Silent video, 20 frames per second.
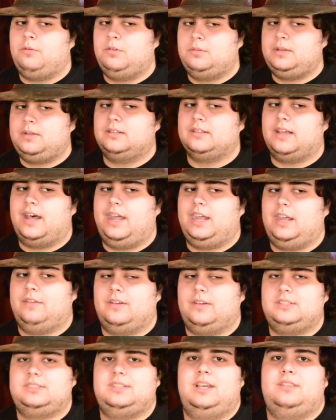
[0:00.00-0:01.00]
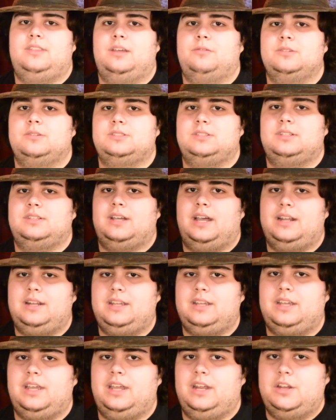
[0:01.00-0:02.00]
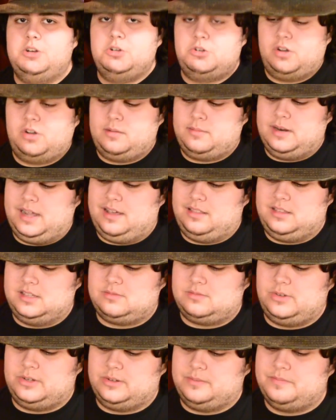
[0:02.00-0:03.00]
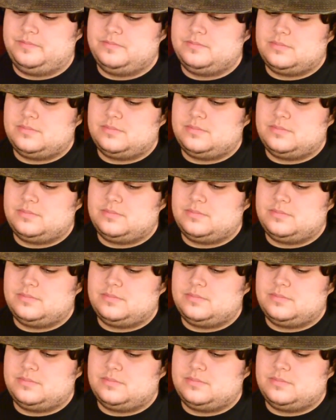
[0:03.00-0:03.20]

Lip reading: be lying if I said I didn't get enjoyment out of this film.